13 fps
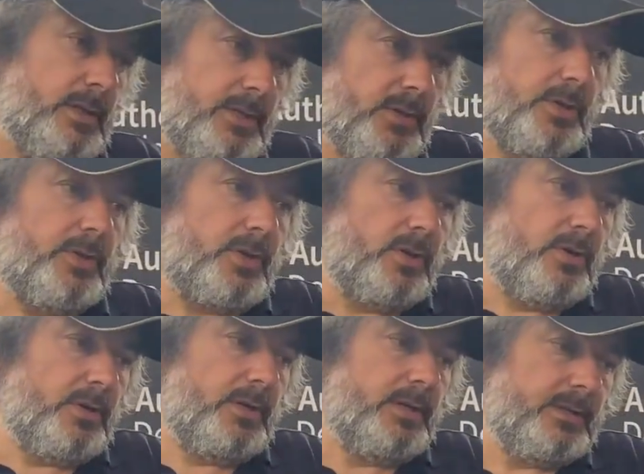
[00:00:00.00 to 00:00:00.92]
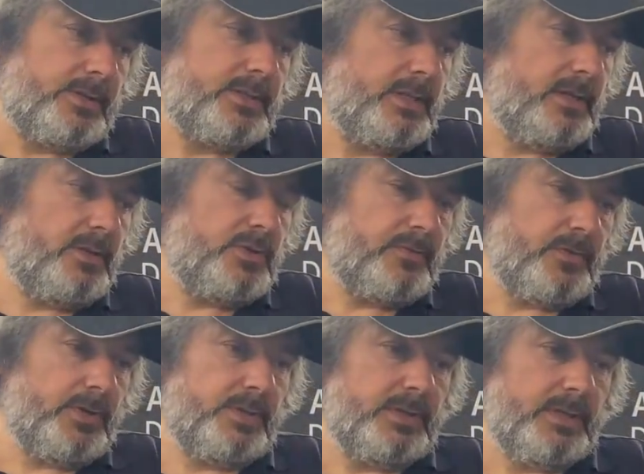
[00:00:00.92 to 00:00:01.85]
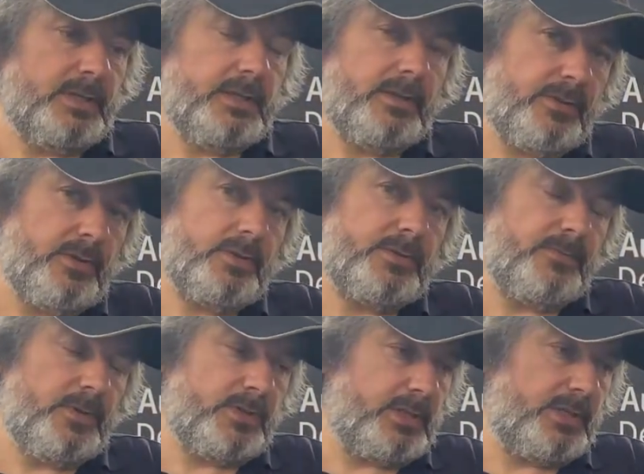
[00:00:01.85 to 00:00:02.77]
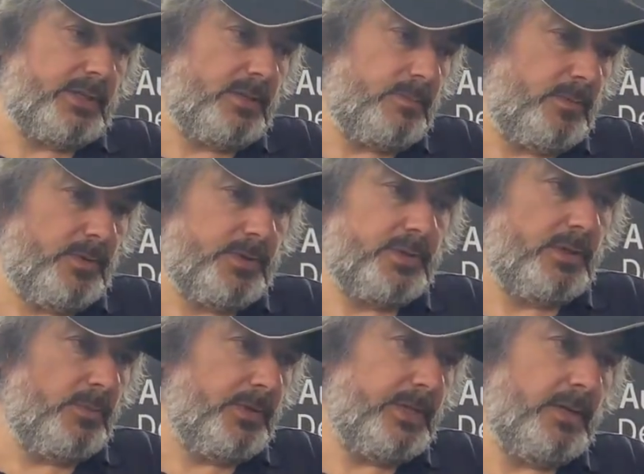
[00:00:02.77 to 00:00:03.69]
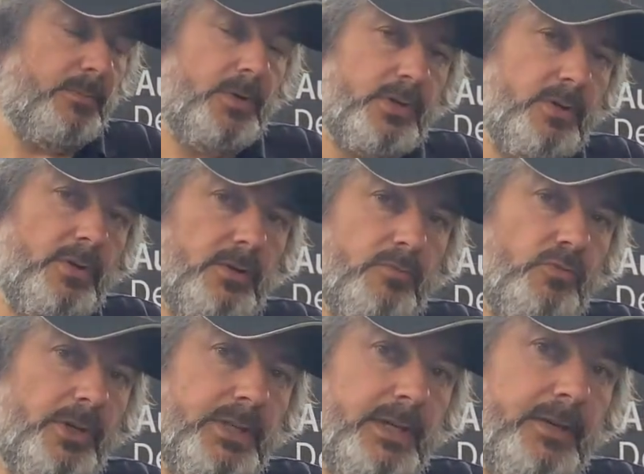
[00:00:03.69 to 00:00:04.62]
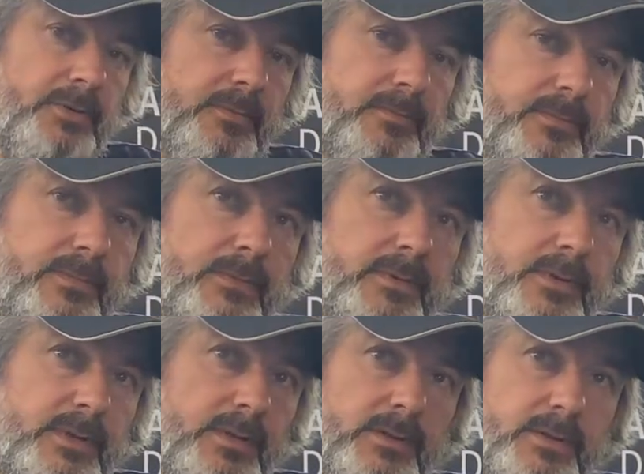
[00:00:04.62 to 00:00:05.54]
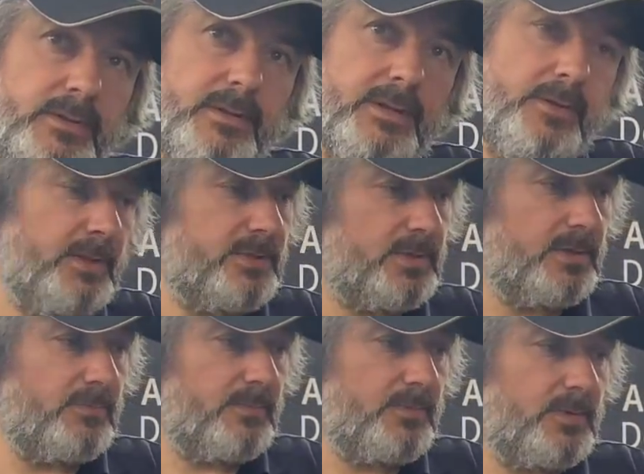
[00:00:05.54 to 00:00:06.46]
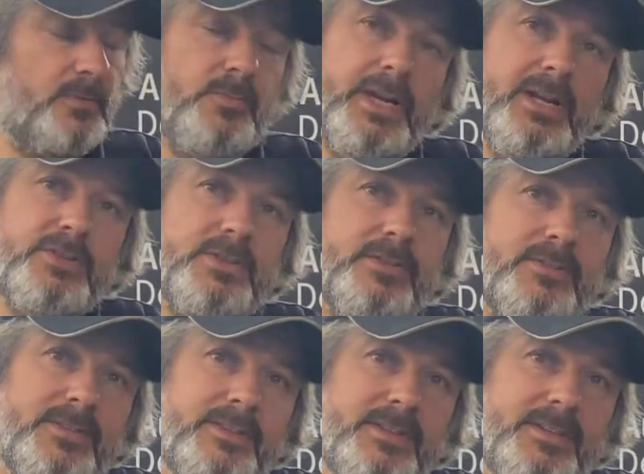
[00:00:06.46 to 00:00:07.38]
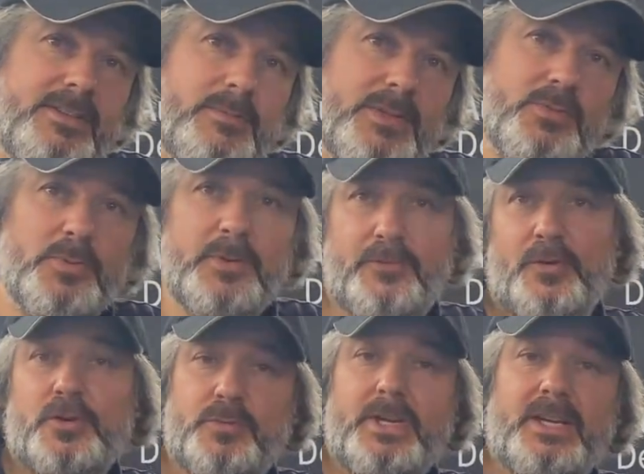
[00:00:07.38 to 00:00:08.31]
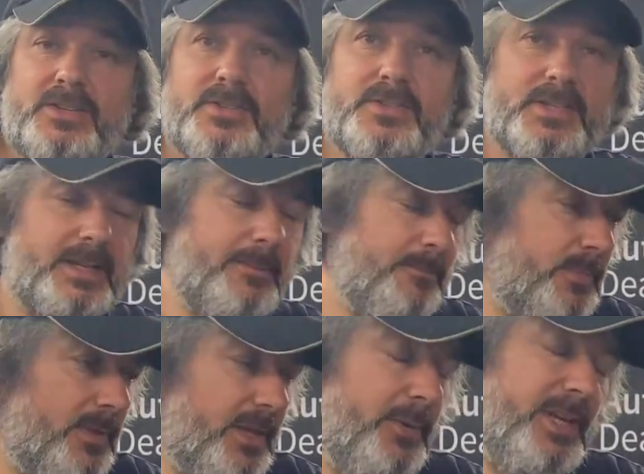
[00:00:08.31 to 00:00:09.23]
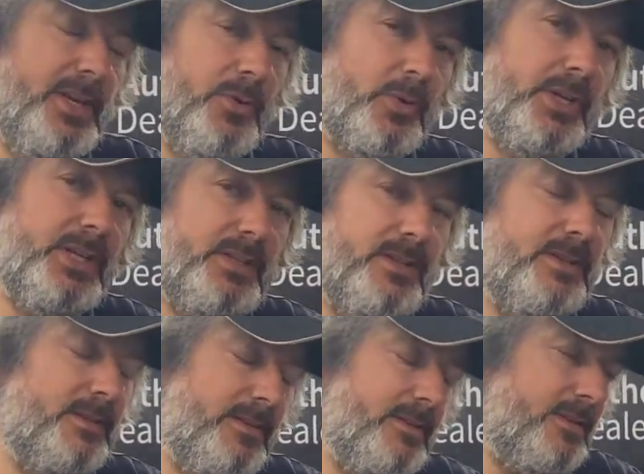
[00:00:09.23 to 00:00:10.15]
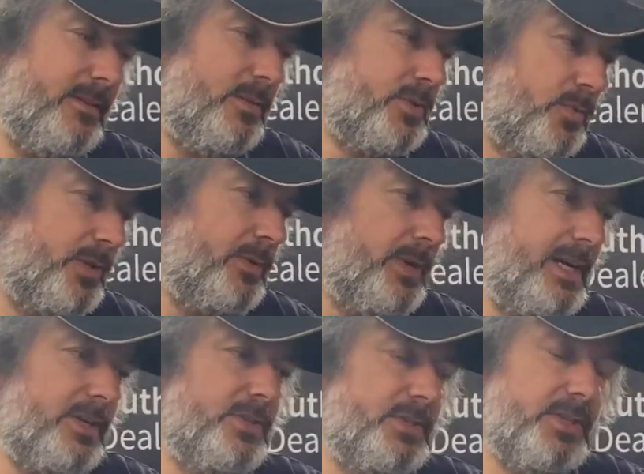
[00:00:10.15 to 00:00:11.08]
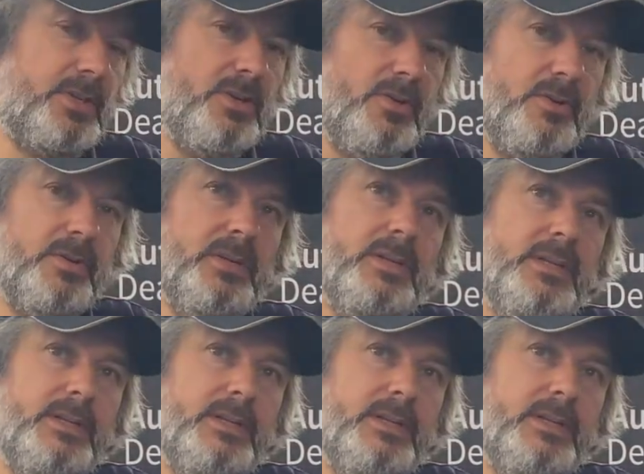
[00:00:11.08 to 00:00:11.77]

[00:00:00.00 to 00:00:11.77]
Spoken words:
he got out of the car and I said, how did you find it? And the first thing he said to me was, I want that on my car right now. Now that's a good reaction, isn't it, to me? It's all about first reactions, isn't it? Mm. Now there was already reactions in the car